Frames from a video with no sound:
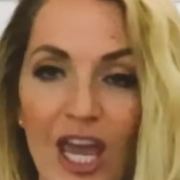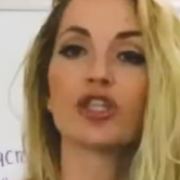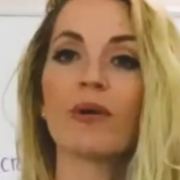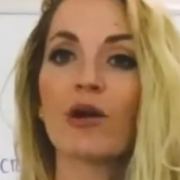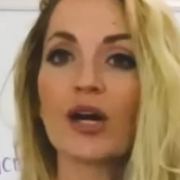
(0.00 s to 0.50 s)

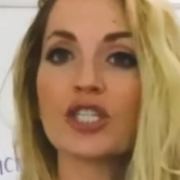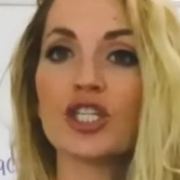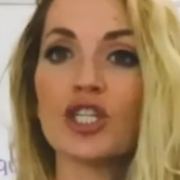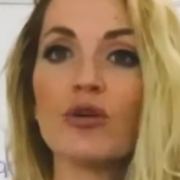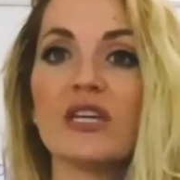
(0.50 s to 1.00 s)
So my question
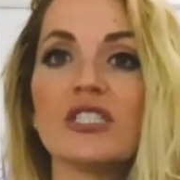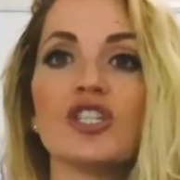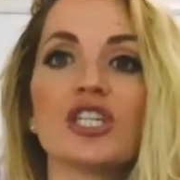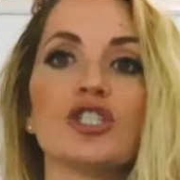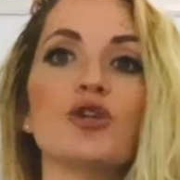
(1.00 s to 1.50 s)
to you is
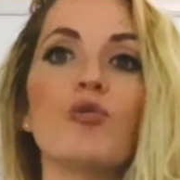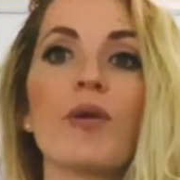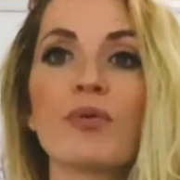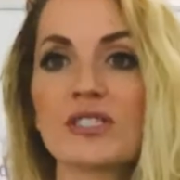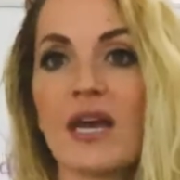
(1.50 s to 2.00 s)
just do
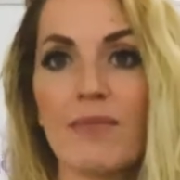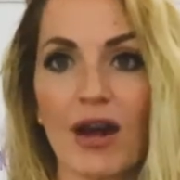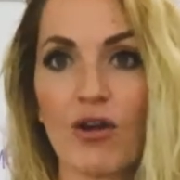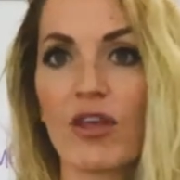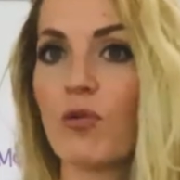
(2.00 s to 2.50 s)
1%
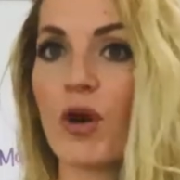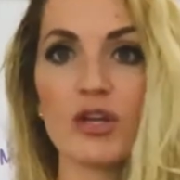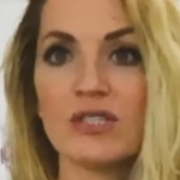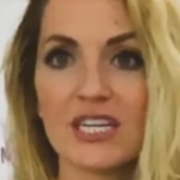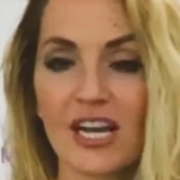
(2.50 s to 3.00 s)
better than what
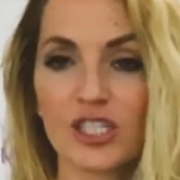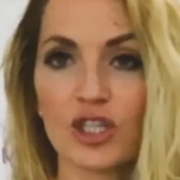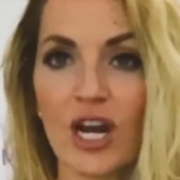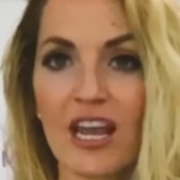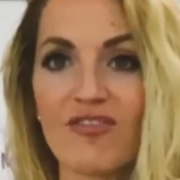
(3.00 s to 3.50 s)
you did yesterday.